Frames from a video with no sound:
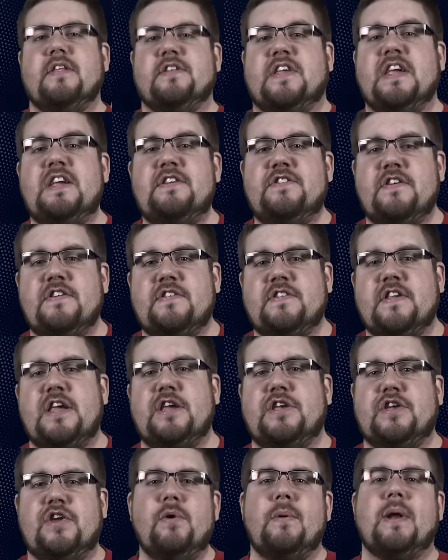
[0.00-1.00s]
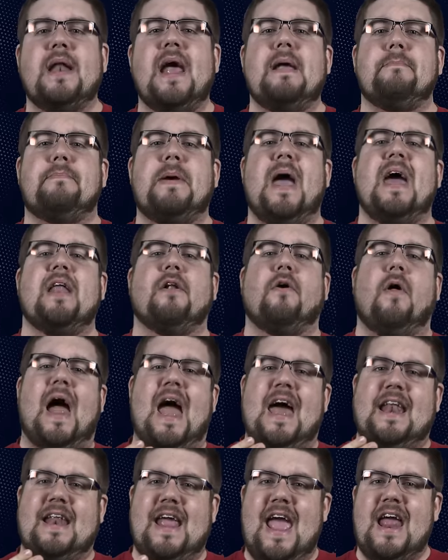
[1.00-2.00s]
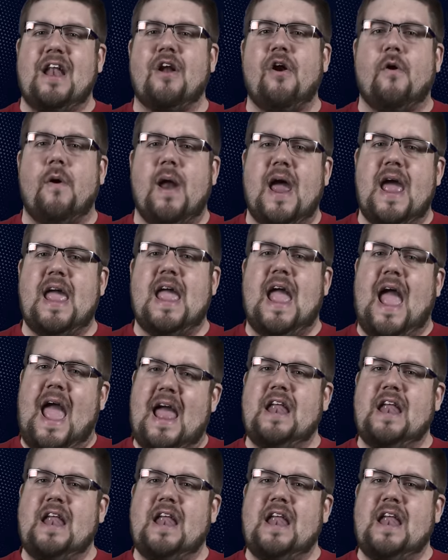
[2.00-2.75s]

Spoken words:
The TGC Q&A panel at NRA